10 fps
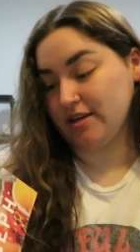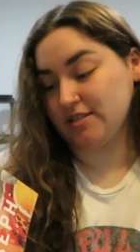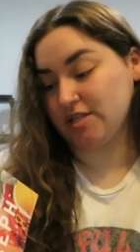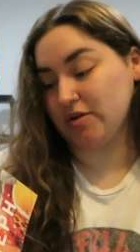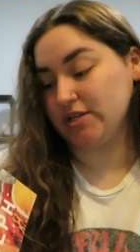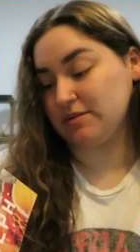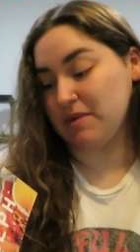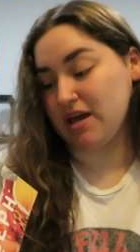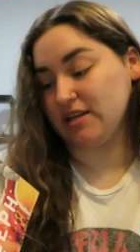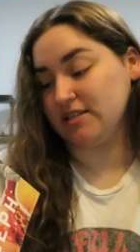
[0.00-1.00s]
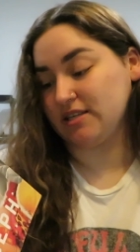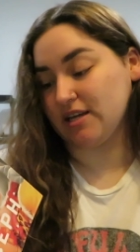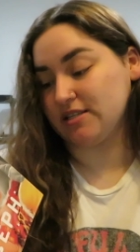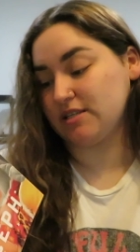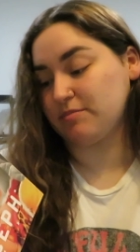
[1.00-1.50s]
Serious Men is
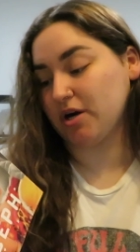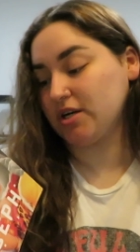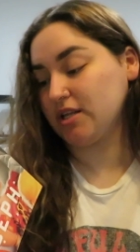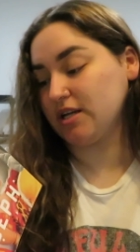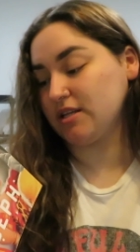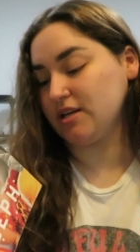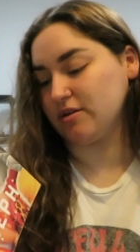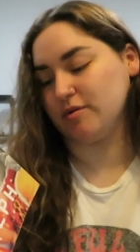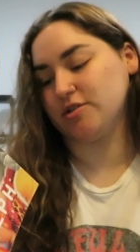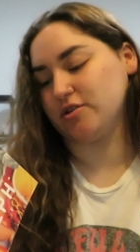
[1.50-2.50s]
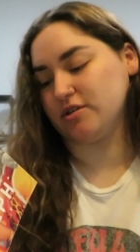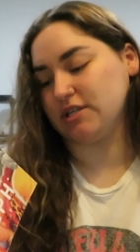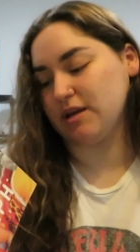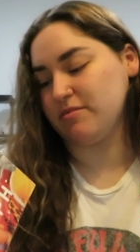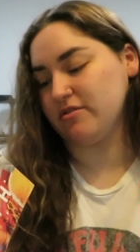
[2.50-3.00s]
a sparklingly original
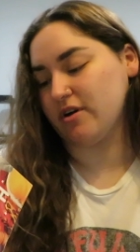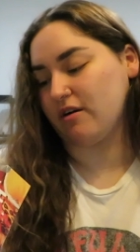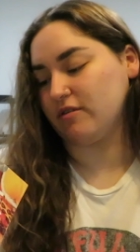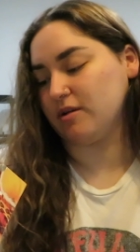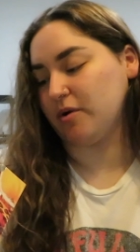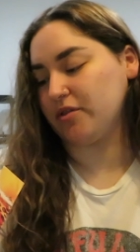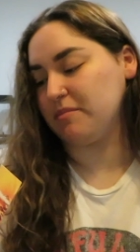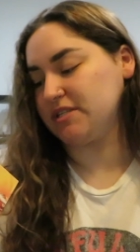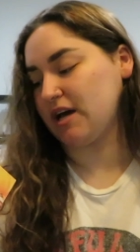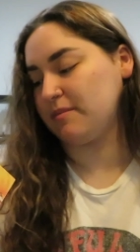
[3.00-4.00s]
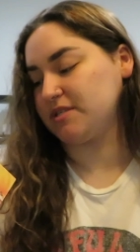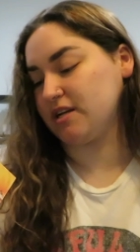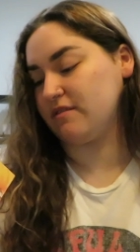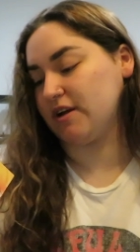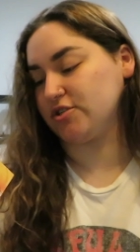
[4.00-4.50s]
debut novel about the mishaps
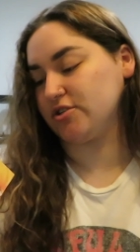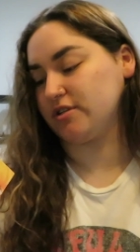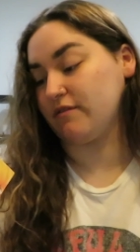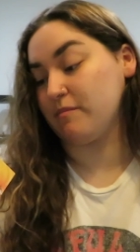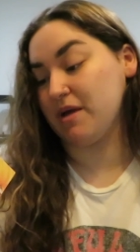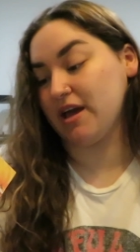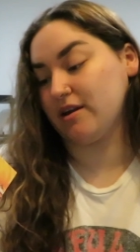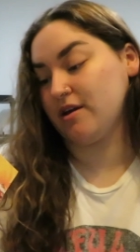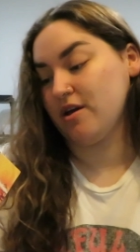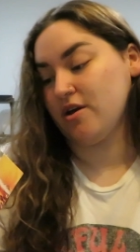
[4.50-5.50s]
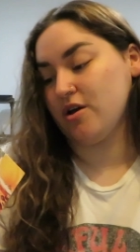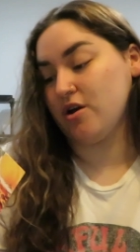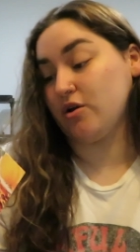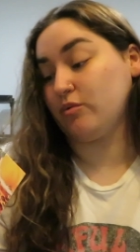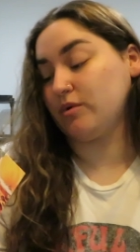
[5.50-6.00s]
and adventures of a man
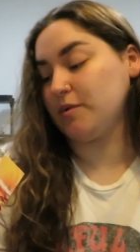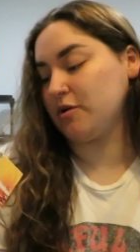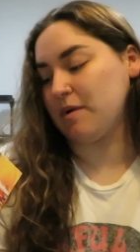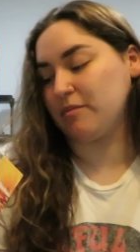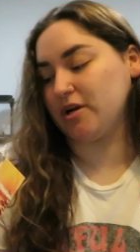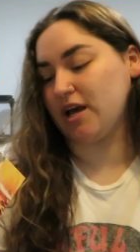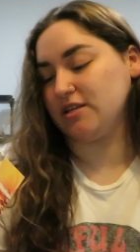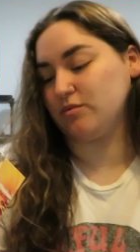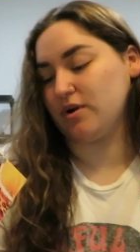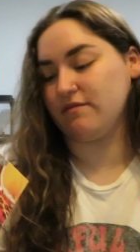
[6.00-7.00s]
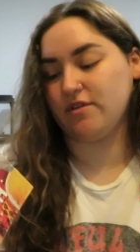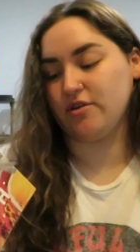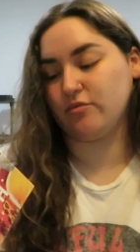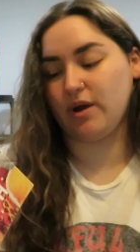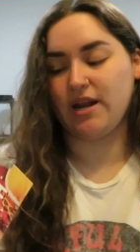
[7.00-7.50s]
who will be remembered as one of the
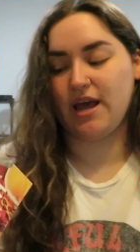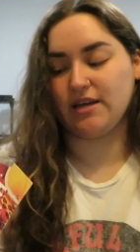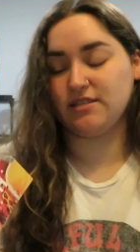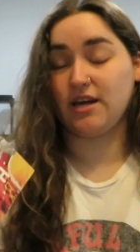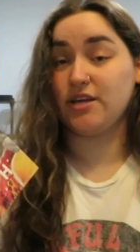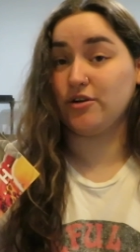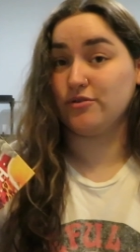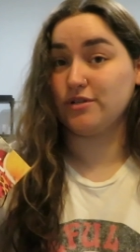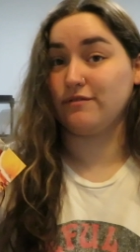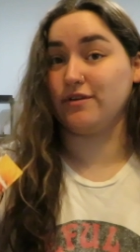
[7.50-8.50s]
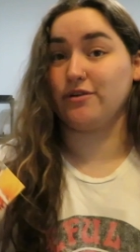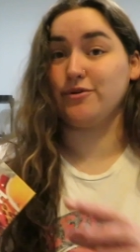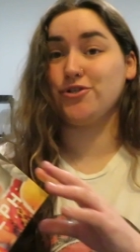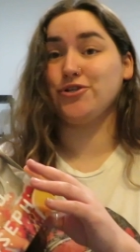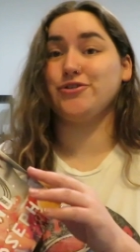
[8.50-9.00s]
great anti-heroes of
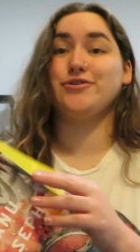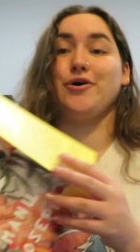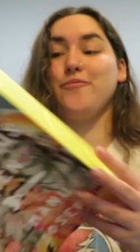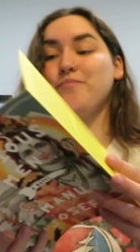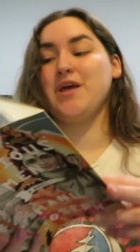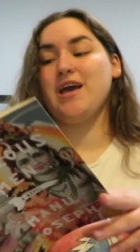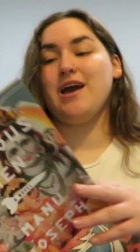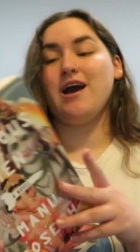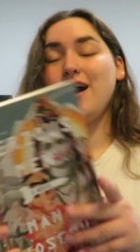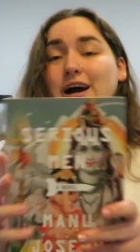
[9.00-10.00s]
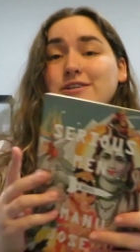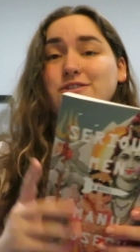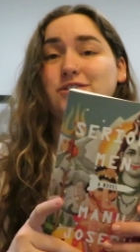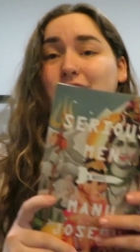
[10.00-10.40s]
literature. So I just